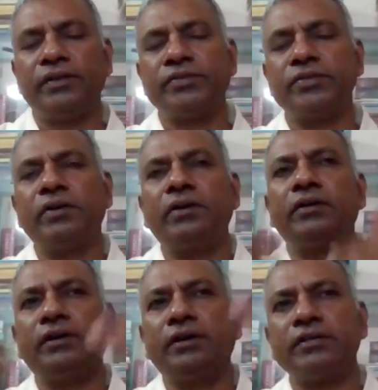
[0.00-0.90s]

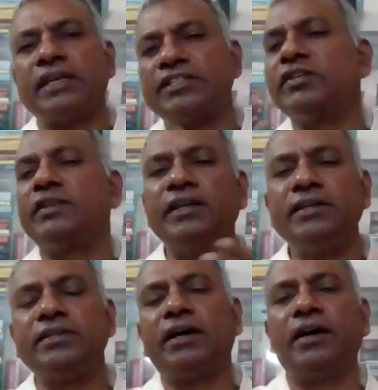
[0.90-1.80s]
So such
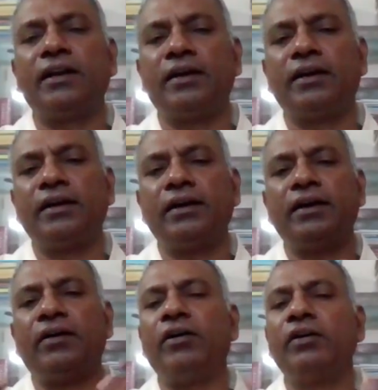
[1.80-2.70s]
things are
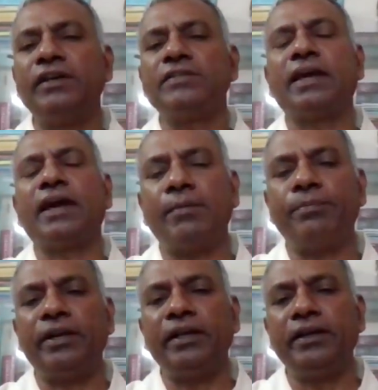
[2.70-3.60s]
always
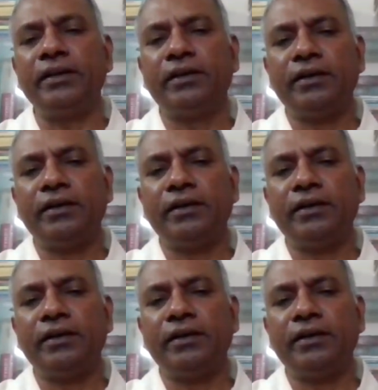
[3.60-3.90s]
happening